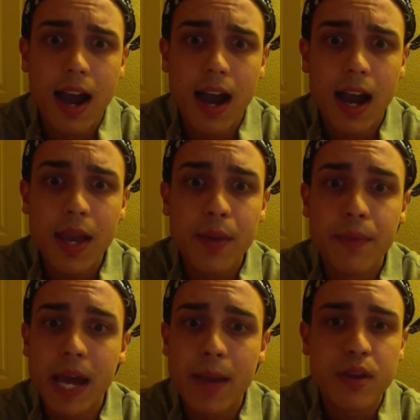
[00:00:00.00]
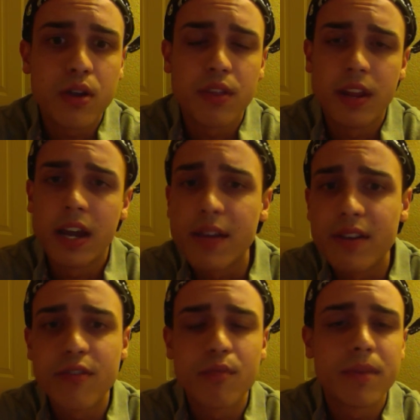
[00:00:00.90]
I am happier than I have
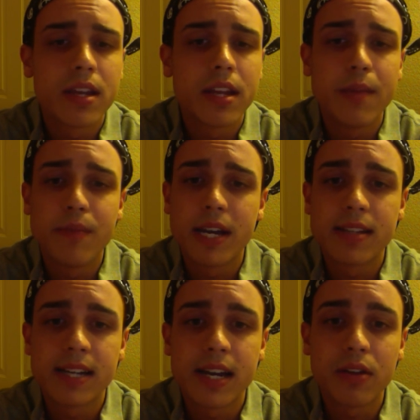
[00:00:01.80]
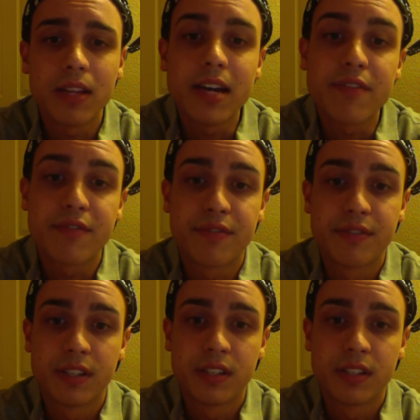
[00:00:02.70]
ever been in my entire life.